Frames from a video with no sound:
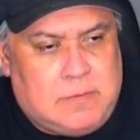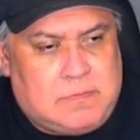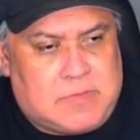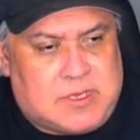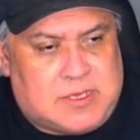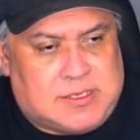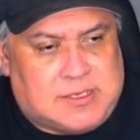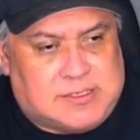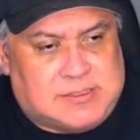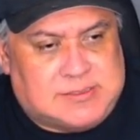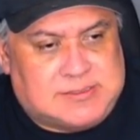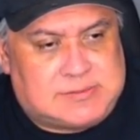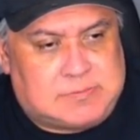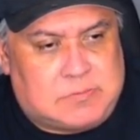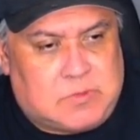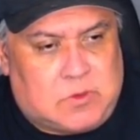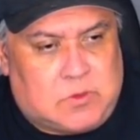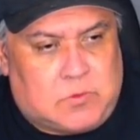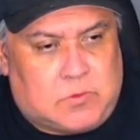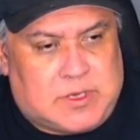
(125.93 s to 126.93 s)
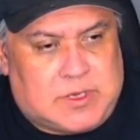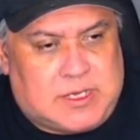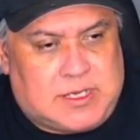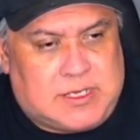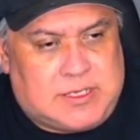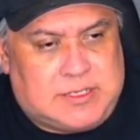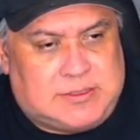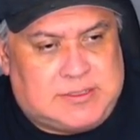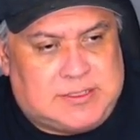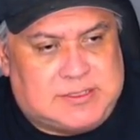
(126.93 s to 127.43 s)
is,
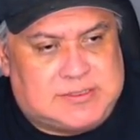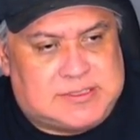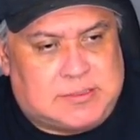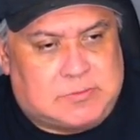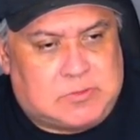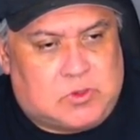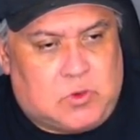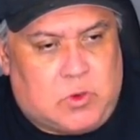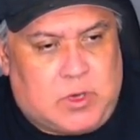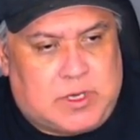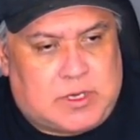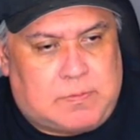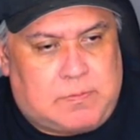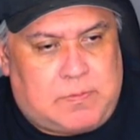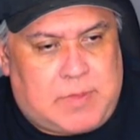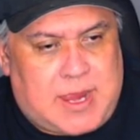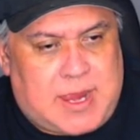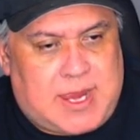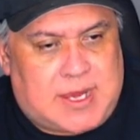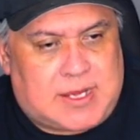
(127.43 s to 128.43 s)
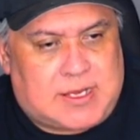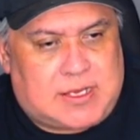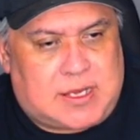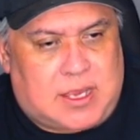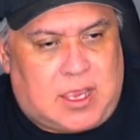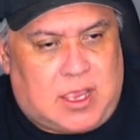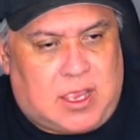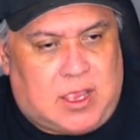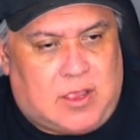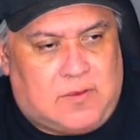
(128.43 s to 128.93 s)
we did some quick
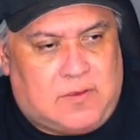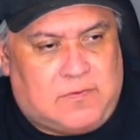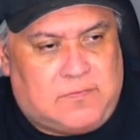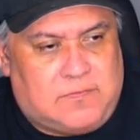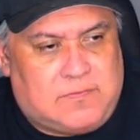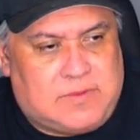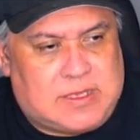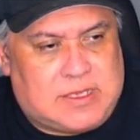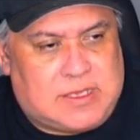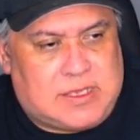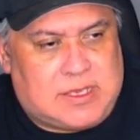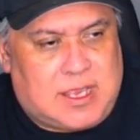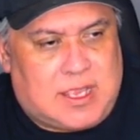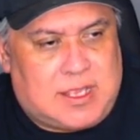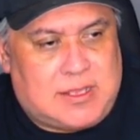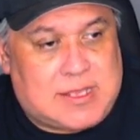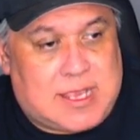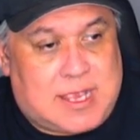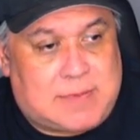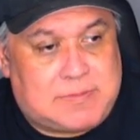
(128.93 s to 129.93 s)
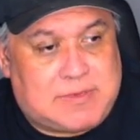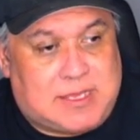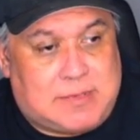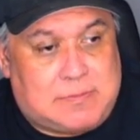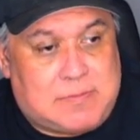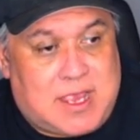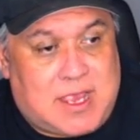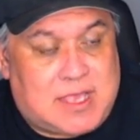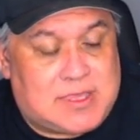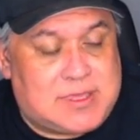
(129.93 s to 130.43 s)
back of the napkin
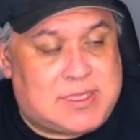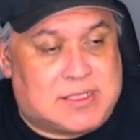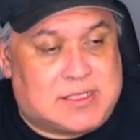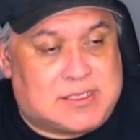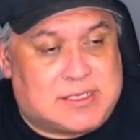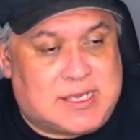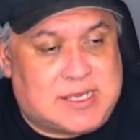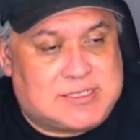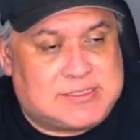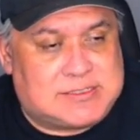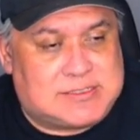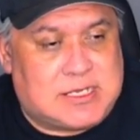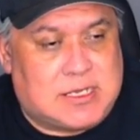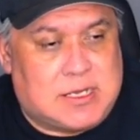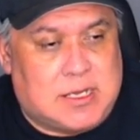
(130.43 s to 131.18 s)
math and guessed